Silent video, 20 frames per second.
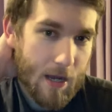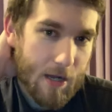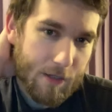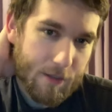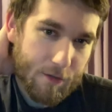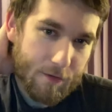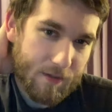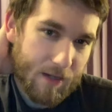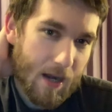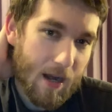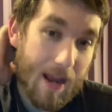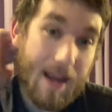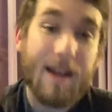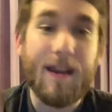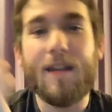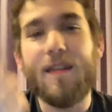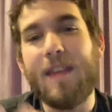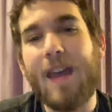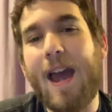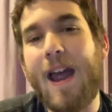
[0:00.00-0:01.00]
So it's kind of, and
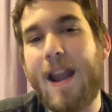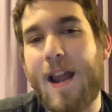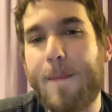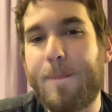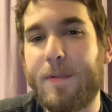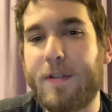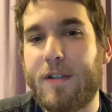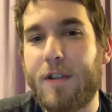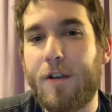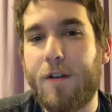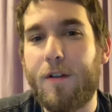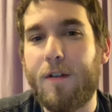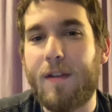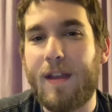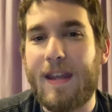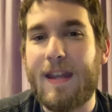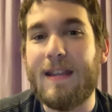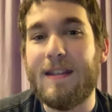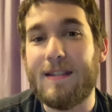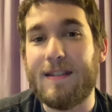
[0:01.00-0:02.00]
in that episode,
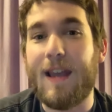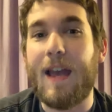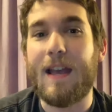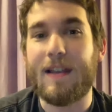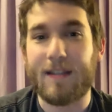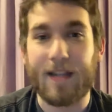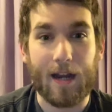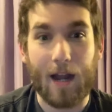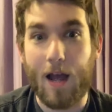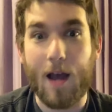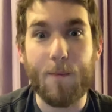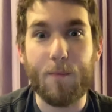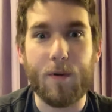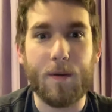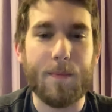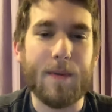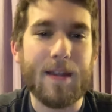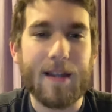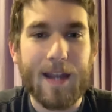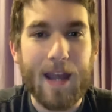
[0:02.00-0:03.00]
he says, like, I'm going
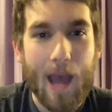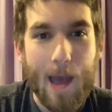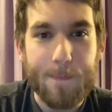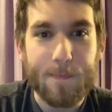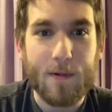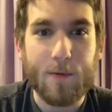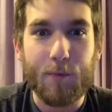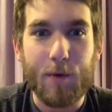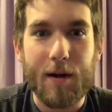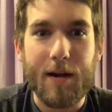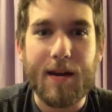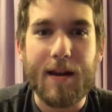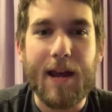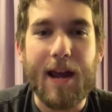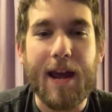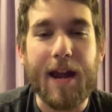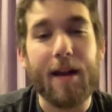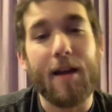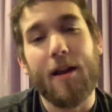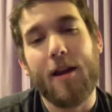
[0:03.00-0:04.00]
to be the captain one
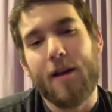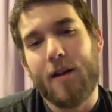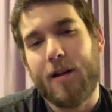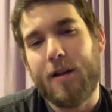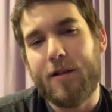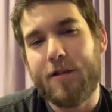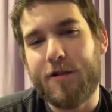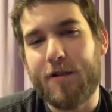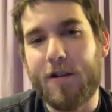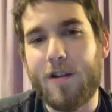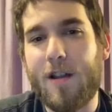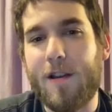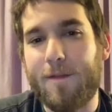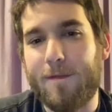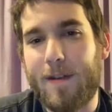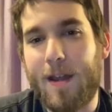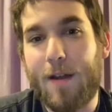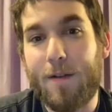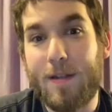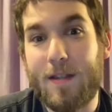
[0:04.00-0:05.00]
day. And sure
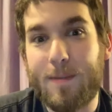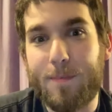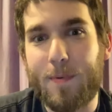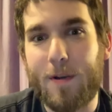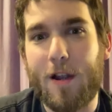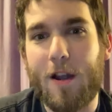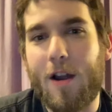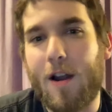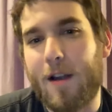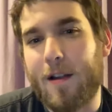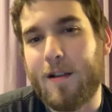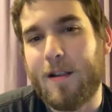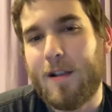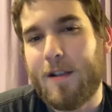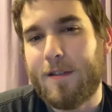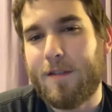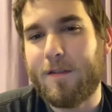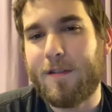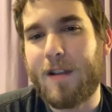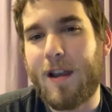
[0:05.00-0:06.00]
enough, now he's Picard.
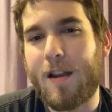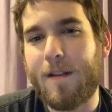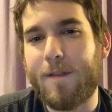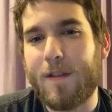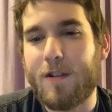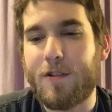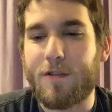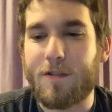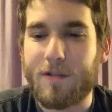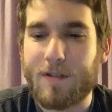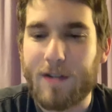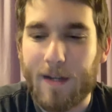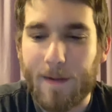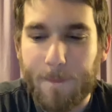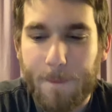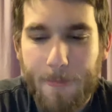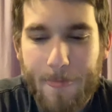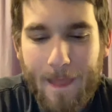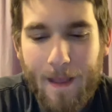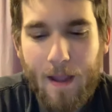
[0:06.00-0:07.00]
So it's kind of interesting.
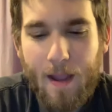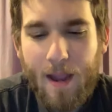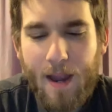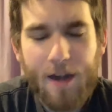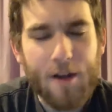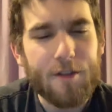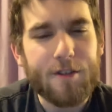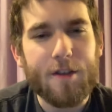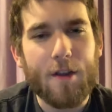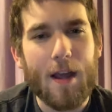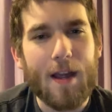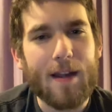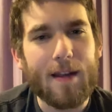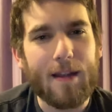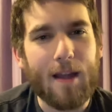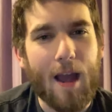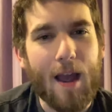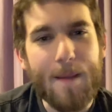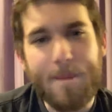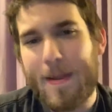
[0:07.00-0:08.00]
And also,
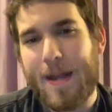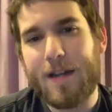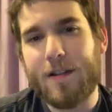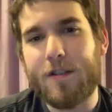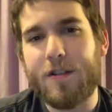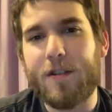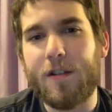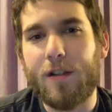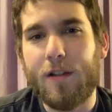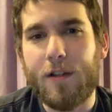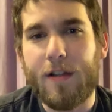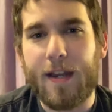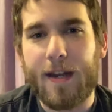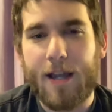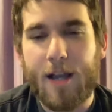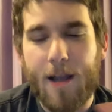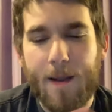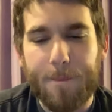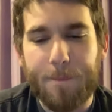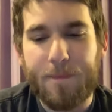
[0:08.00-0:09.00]
I, I managed to look it
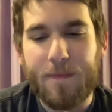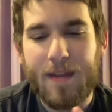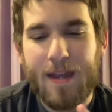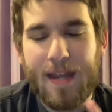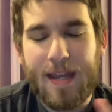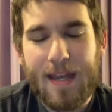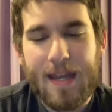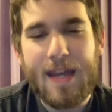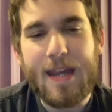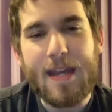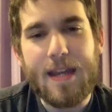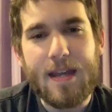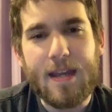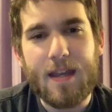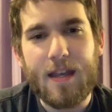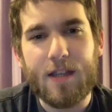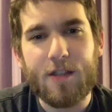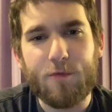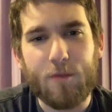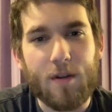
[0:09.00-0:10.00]
up.
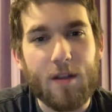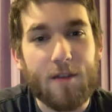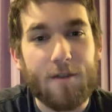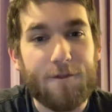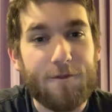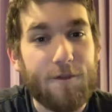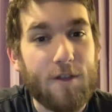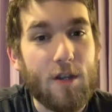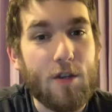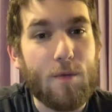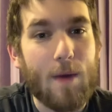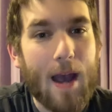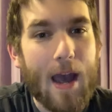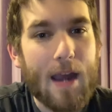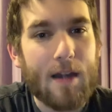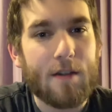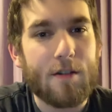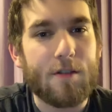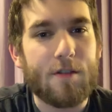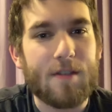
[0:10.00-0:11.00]
He is one of the few
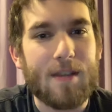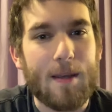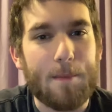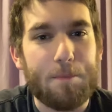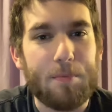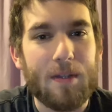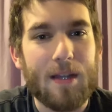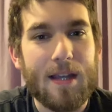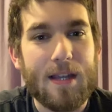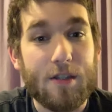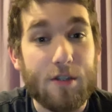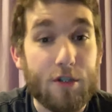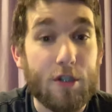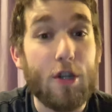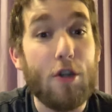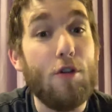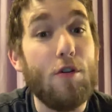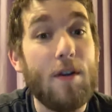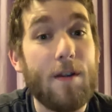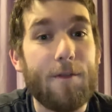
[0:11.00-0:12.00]
actors that plays
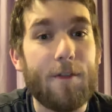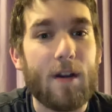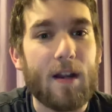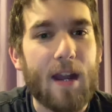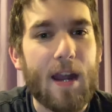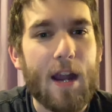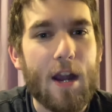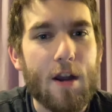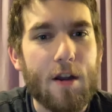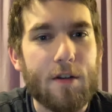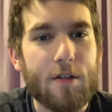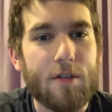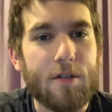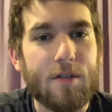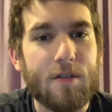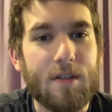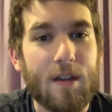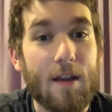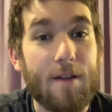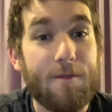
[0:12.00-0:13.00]
two different
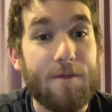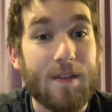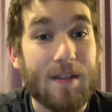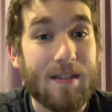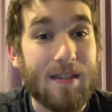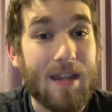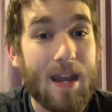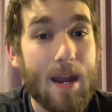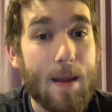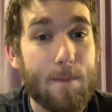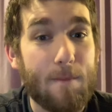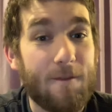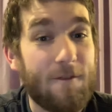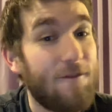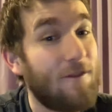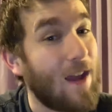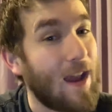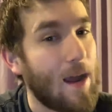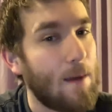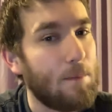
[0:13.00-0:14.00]
characters of the same
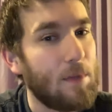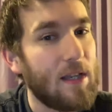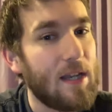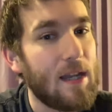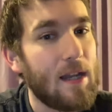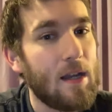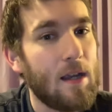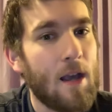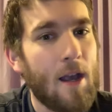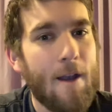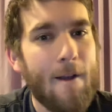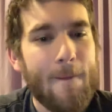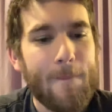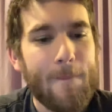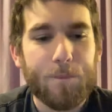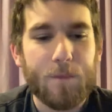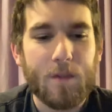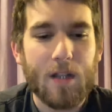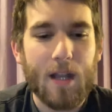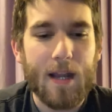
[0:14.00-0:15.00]
family.
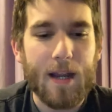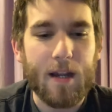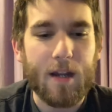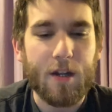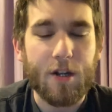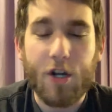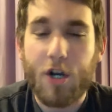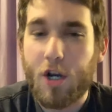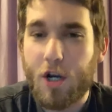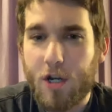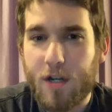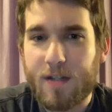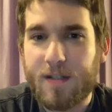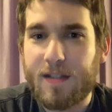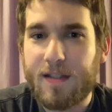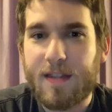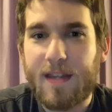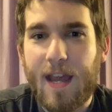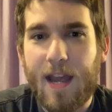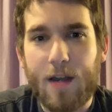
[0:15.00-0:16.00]
Like Kirk
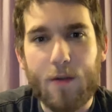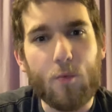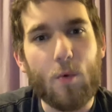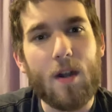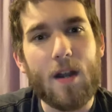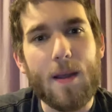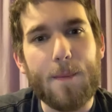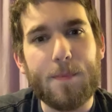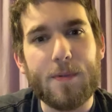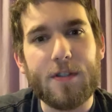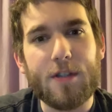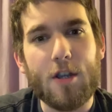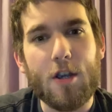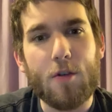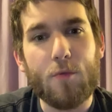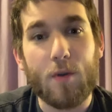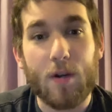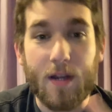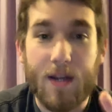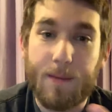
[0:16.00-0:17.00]
did that in one
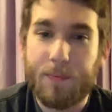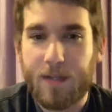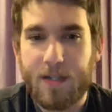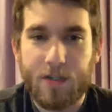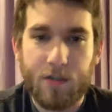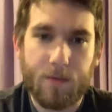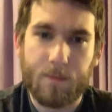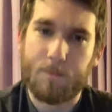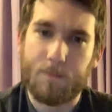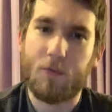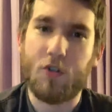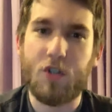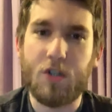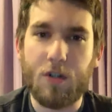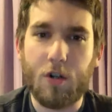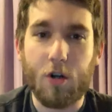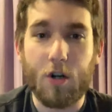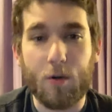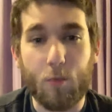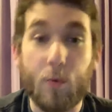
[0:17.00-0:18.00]
episode where he plays,
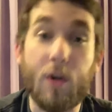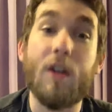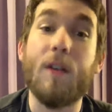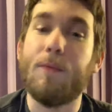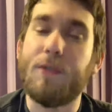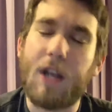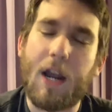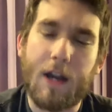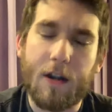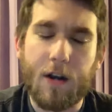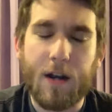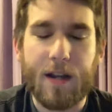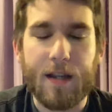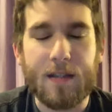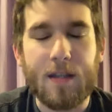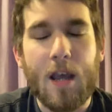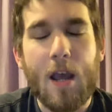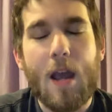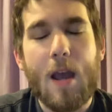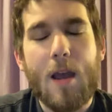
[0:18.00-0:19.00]
or William Shatner, I
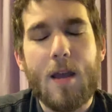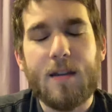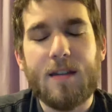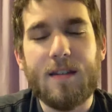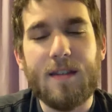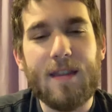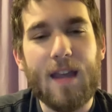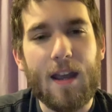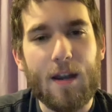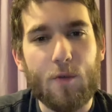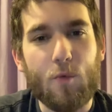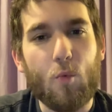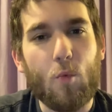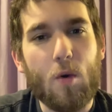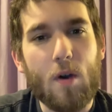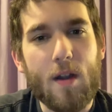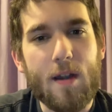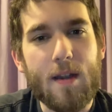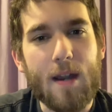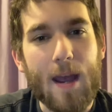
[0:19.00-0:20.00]
guess, did that in
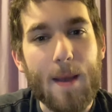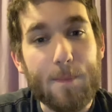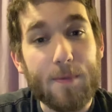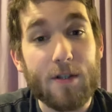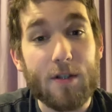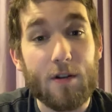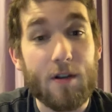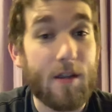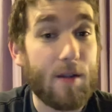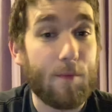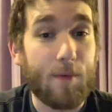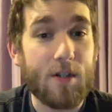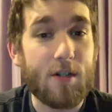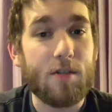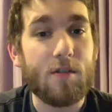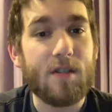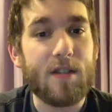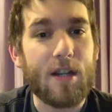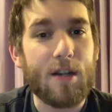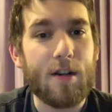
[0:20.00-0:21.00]
one episode of the
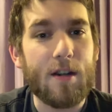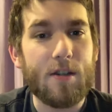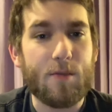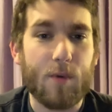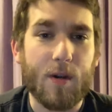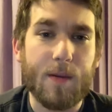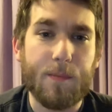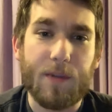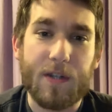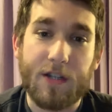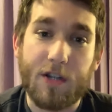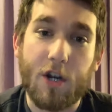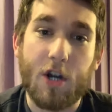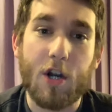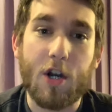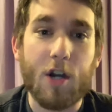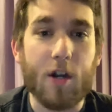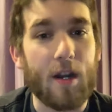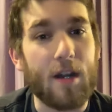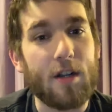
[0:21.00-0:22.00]
original series where he plays
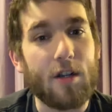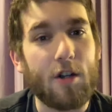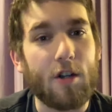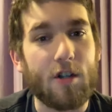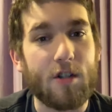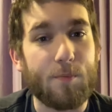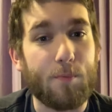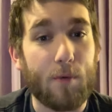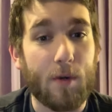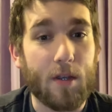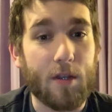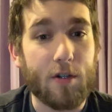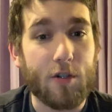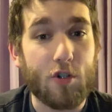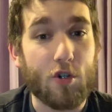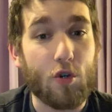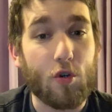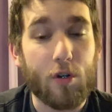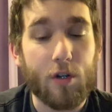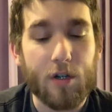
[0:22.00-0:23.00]
Kirk and Kirk's brother
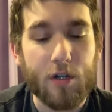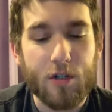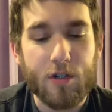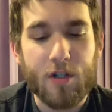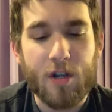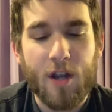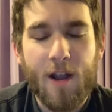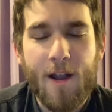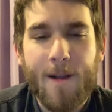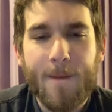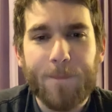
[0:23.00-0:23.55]
George.